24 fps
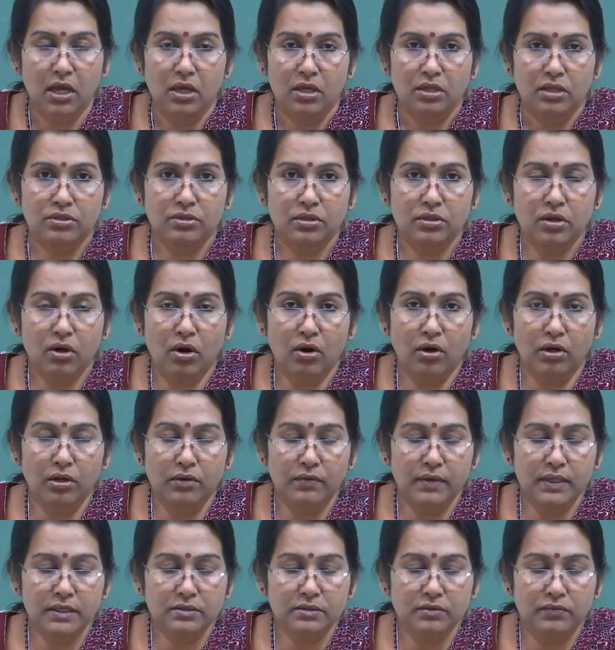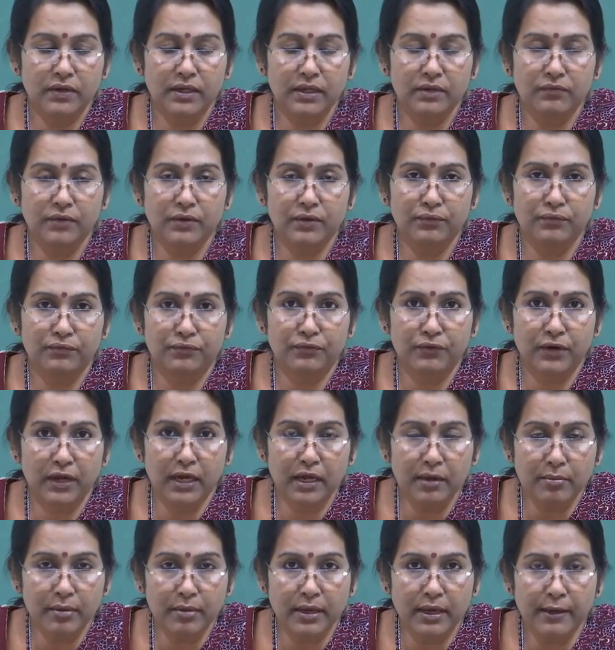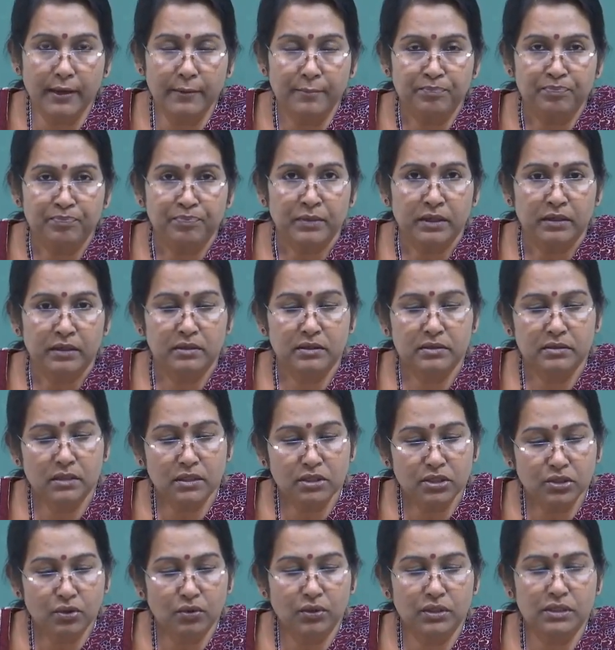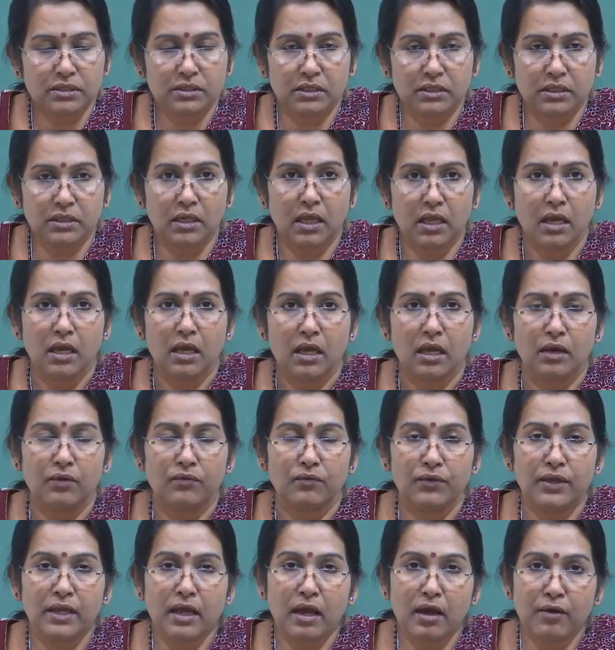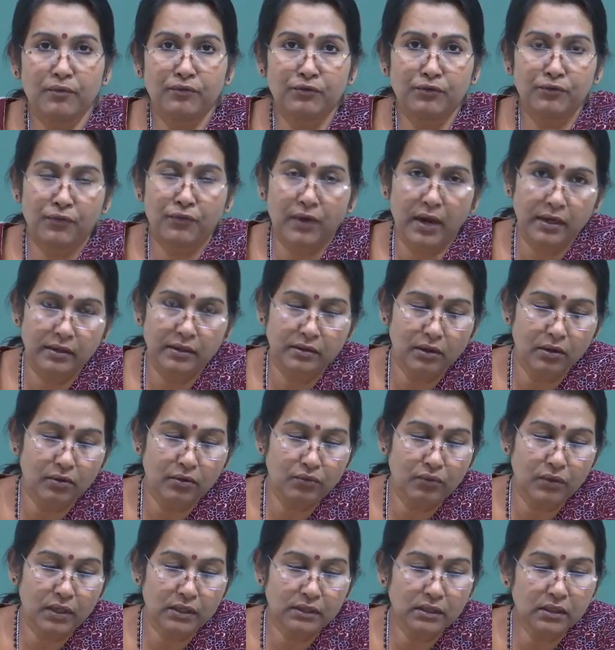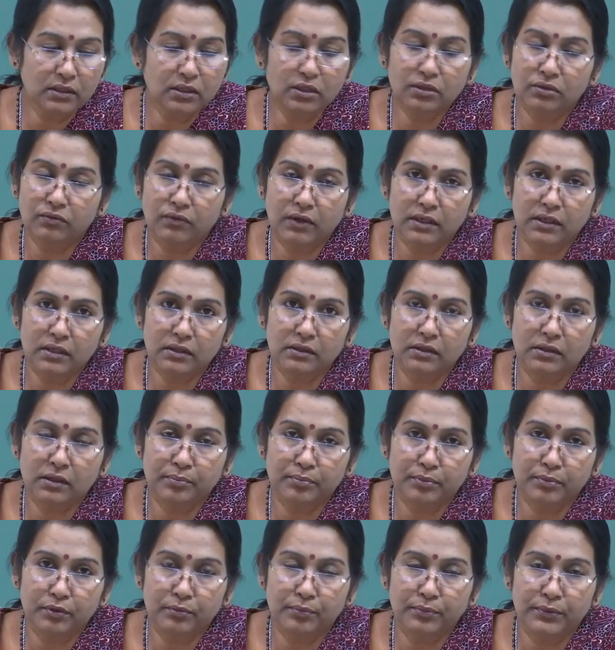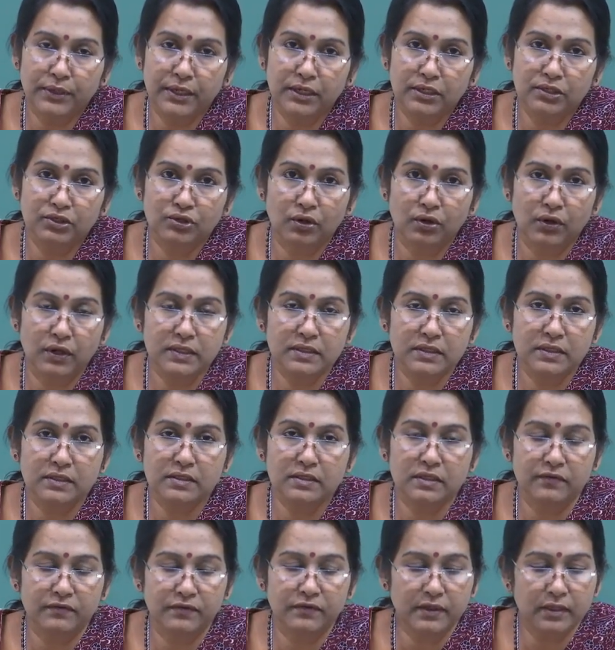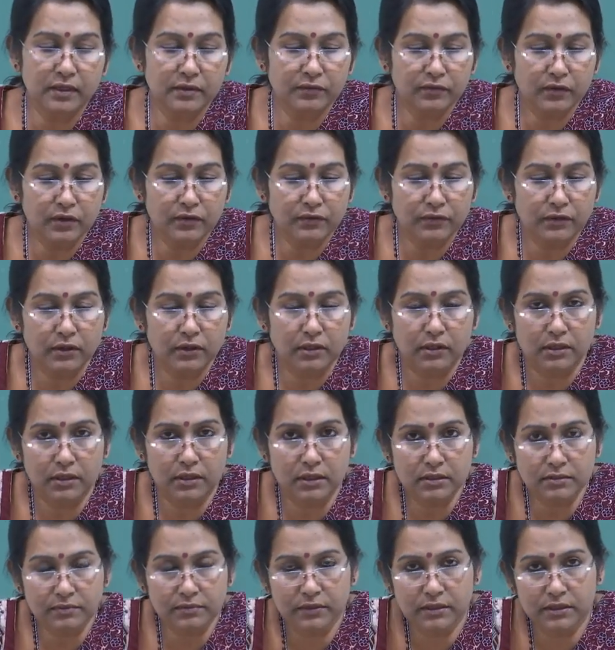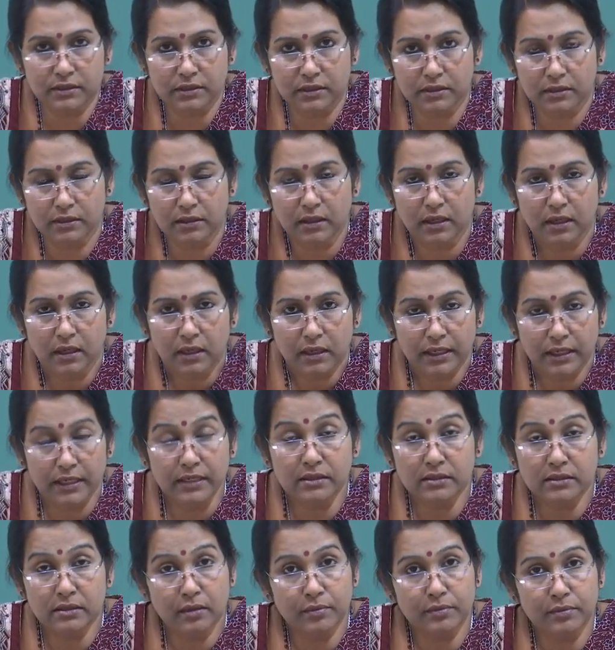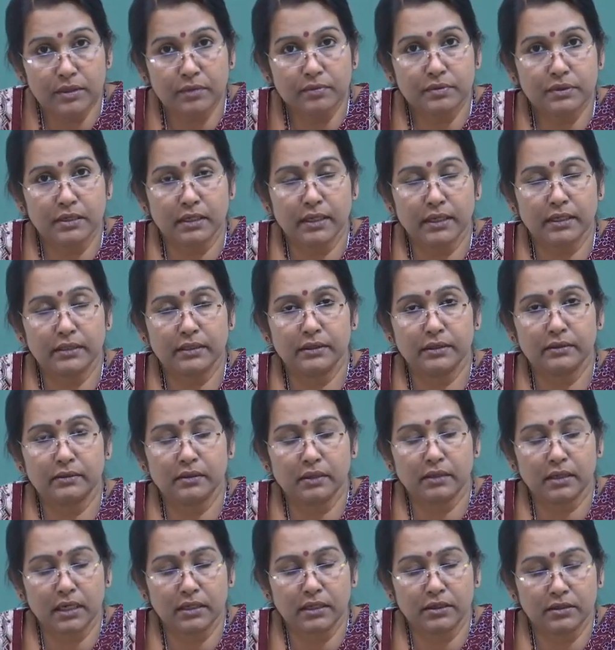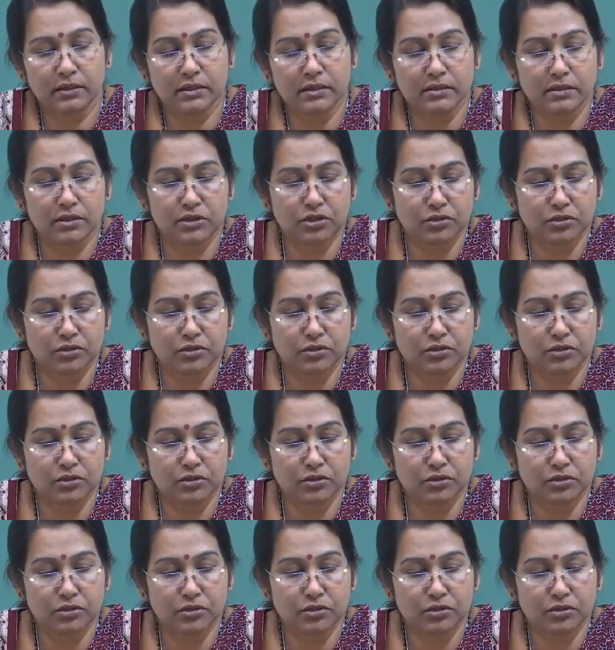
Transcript: So, always when we frame a research question, we have to find out what are the appropriate choices available for us in terms of selecting the right research